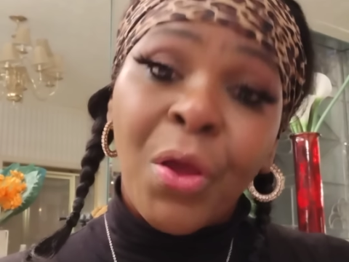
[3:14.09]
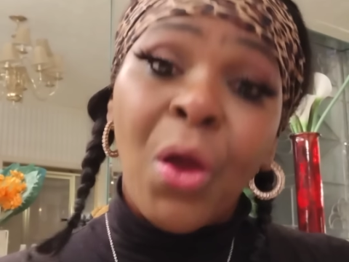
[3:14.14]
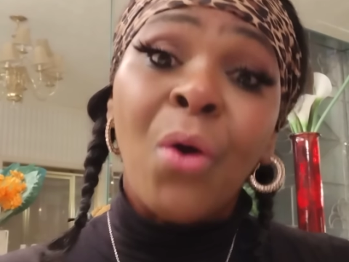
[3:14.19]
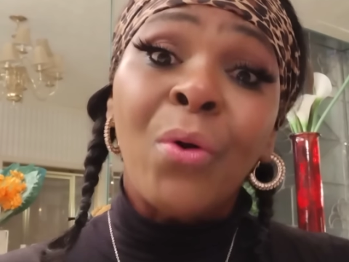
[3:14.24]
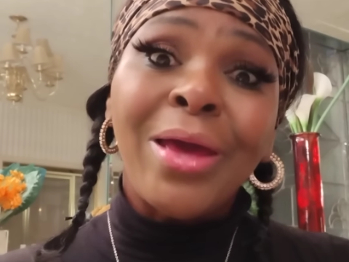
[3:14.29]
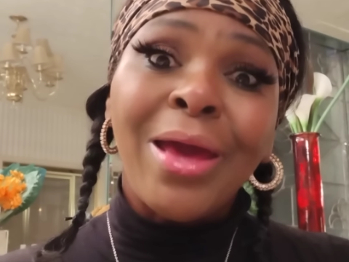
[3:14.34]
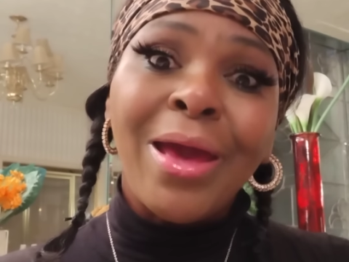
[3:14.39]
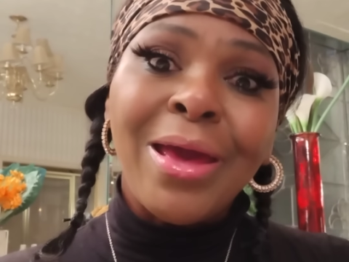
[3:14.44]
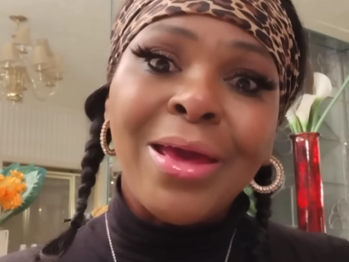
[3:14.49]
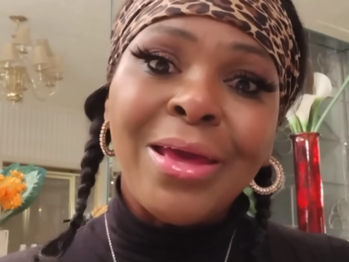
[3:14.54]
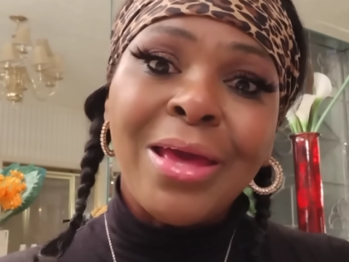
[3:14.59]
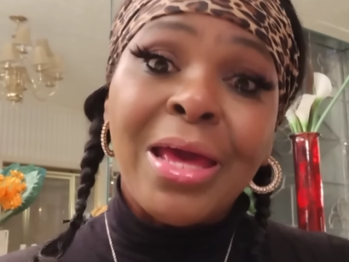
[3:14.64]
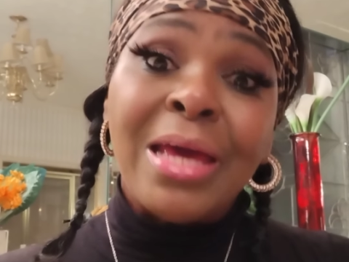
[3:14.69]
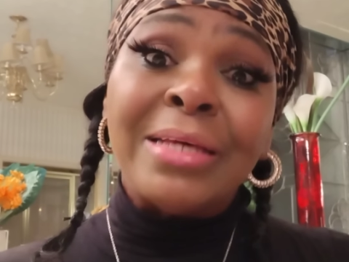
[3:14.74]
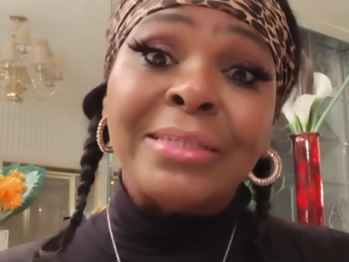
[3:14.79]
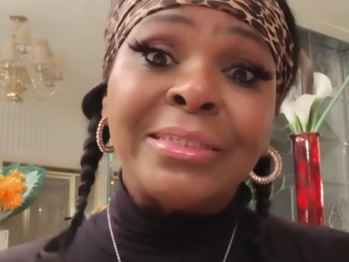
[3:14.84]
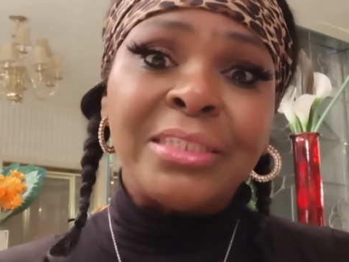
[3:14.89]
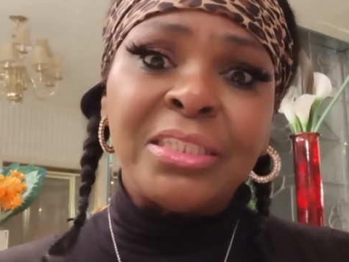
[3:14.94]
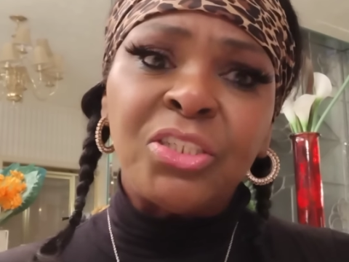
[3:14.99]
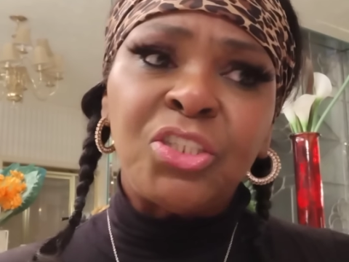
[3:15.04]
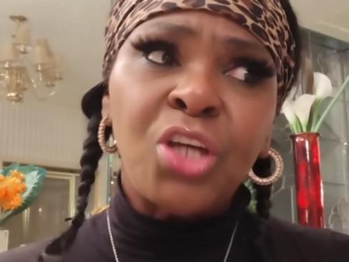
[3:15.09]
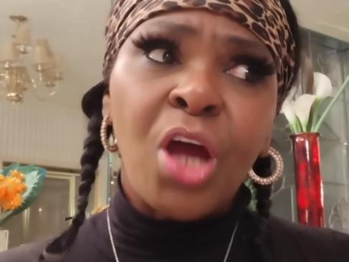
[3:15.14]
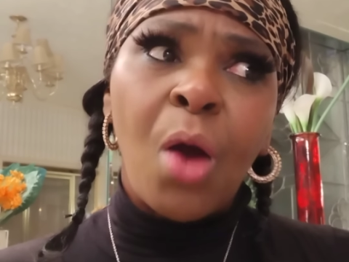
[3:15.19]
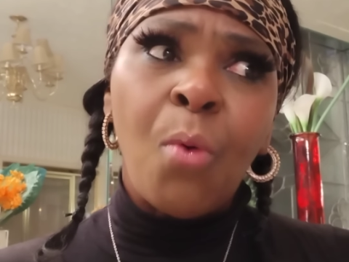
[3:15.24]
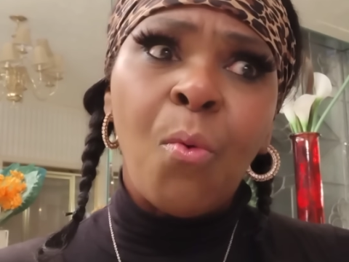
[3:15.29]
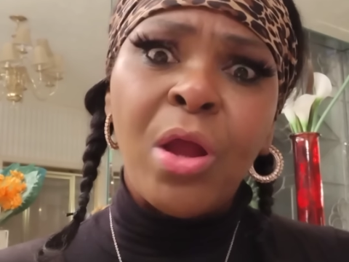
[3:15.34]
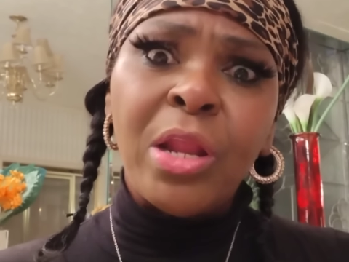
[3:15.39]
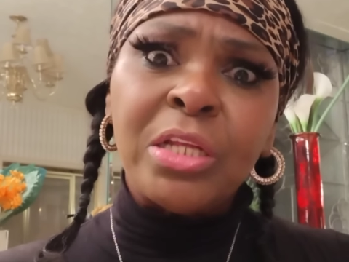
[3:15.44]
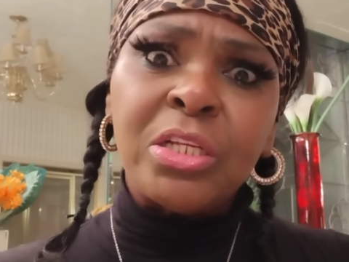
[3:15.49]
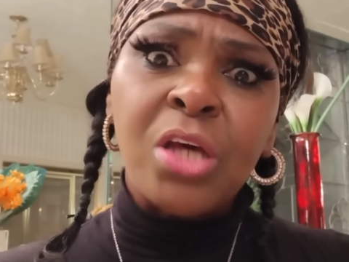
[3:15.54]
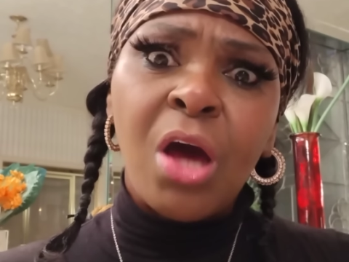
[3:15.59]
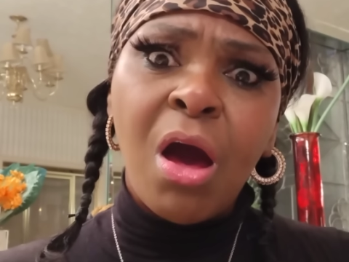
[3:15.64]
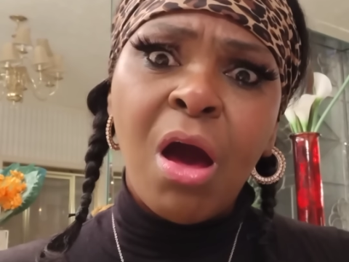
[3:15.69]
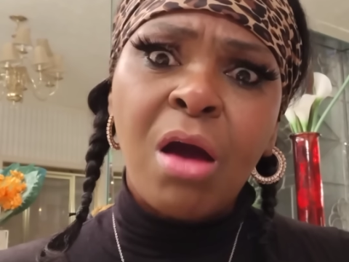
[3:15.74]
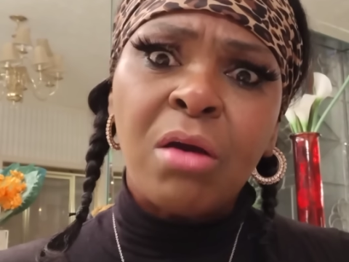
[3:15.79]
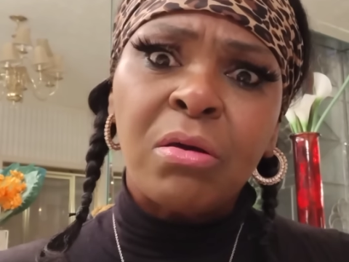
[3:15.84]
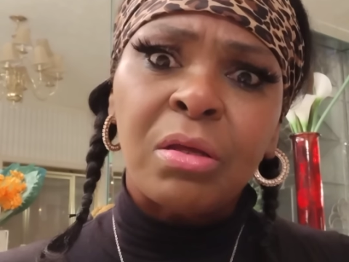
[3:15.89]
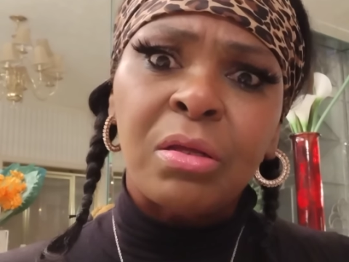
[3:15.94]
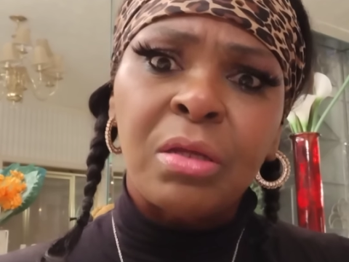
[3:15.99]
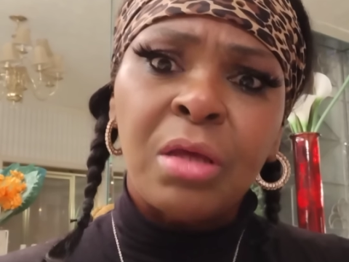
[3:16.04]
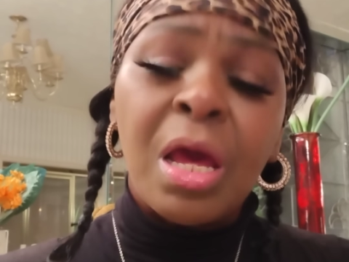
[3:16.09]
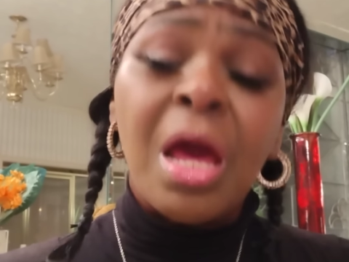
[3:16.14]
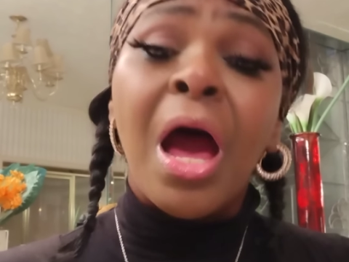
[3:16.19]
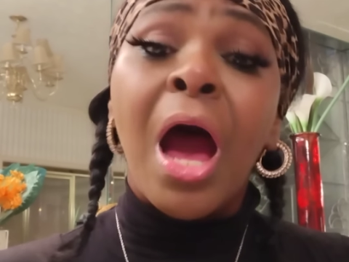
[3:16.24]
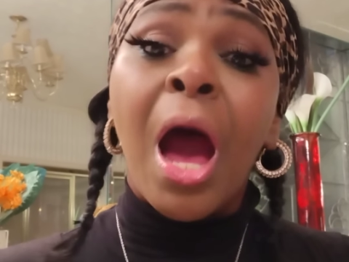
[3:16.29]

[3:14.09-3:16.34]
Okay? Since y'all want to talk,